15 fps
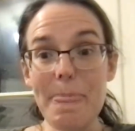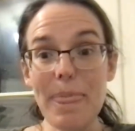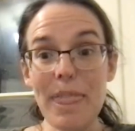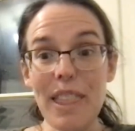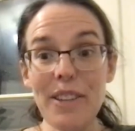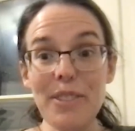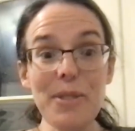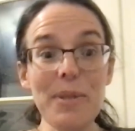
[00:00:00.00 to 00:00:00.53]

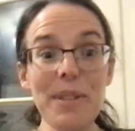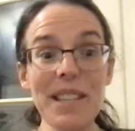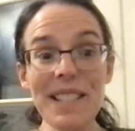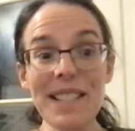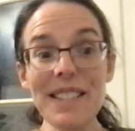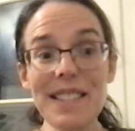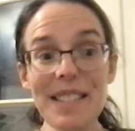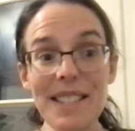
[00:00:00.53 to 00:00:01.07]
So this
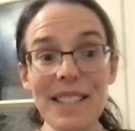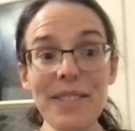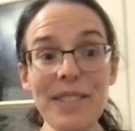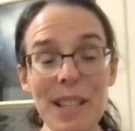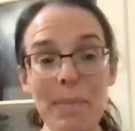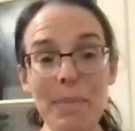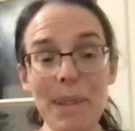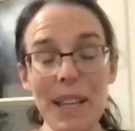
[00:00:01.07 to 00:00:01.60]
is still
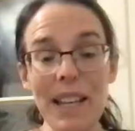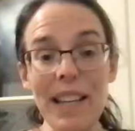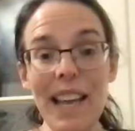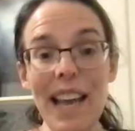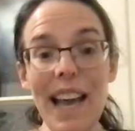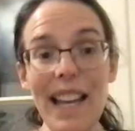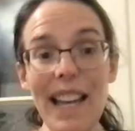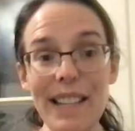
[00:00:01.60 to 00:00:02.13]
something,
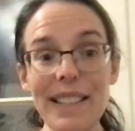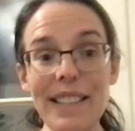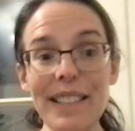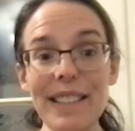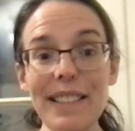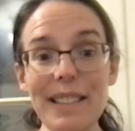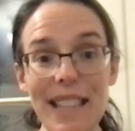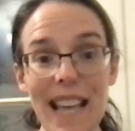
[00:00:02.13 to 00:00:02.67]
and
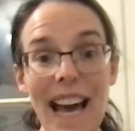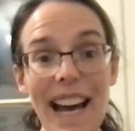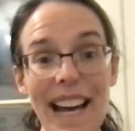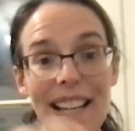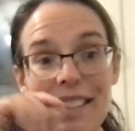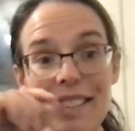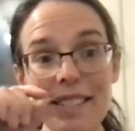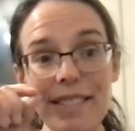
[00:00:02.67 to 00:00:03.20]

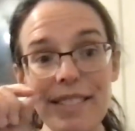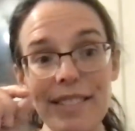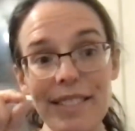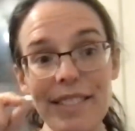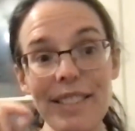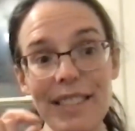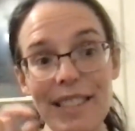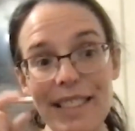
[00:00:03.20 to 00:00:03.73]
that
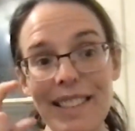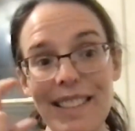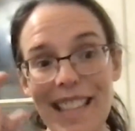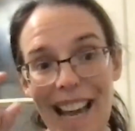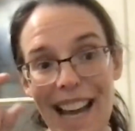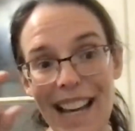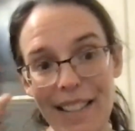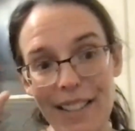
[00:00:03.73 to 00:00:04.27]

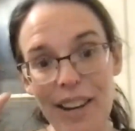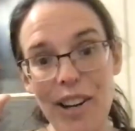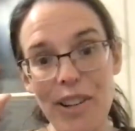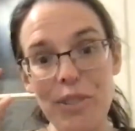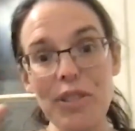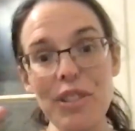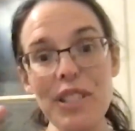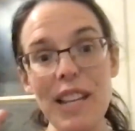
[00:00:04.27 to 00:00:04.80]

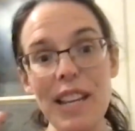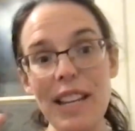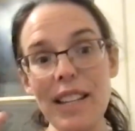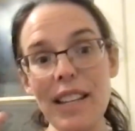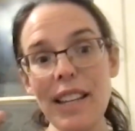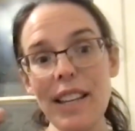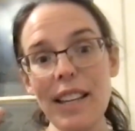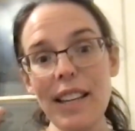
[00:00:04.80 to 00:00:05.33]

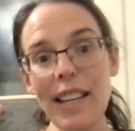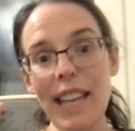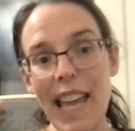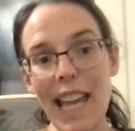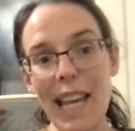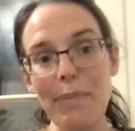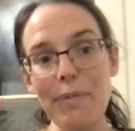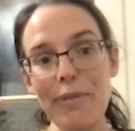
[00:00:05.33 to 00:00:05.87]
understanding
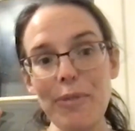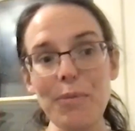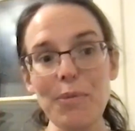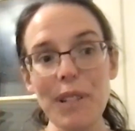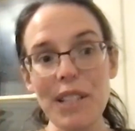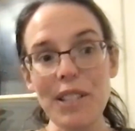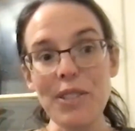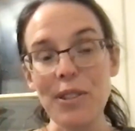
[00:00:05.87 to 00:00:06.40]
came from
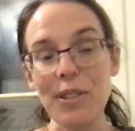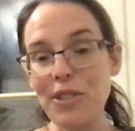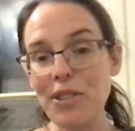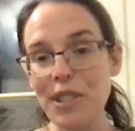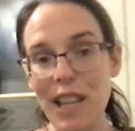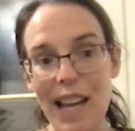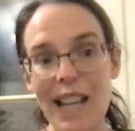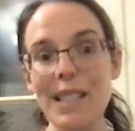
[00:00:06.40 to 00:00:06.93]

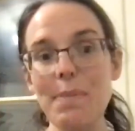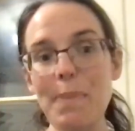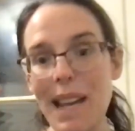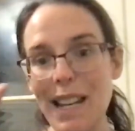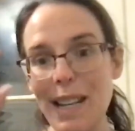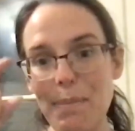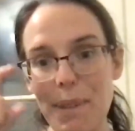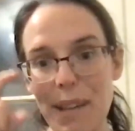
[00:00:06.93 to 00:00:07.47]
research that has
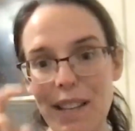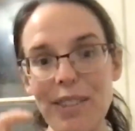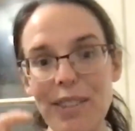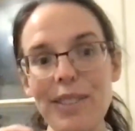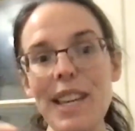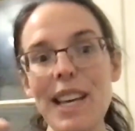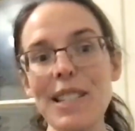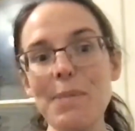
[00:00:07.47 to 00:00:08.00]
been in
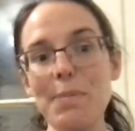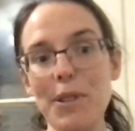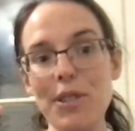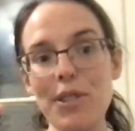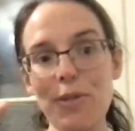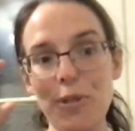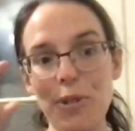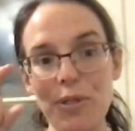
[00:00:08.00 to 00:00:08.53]
medical
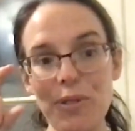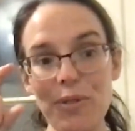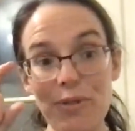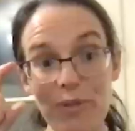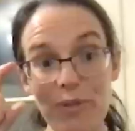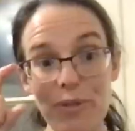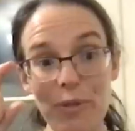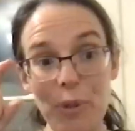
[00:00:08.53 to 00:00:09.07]
textbooks
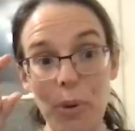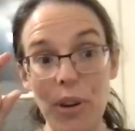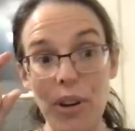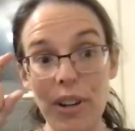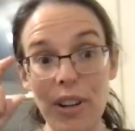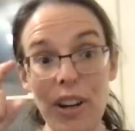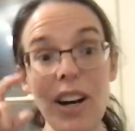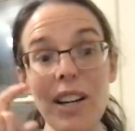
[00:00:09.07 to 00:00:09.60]

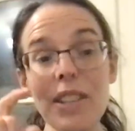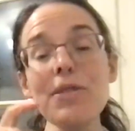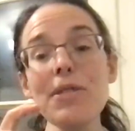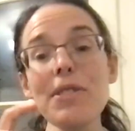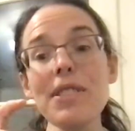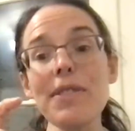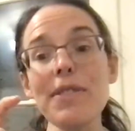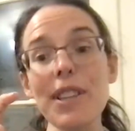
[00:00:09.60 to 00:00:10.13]
for
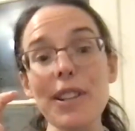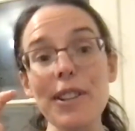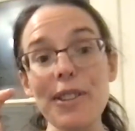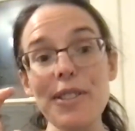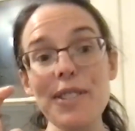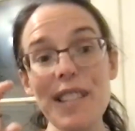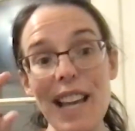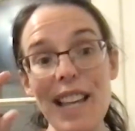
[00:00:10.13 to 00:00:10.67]
hundreds of
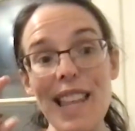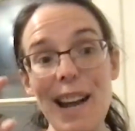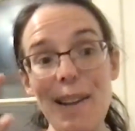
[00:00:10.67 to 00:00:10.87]
years, and that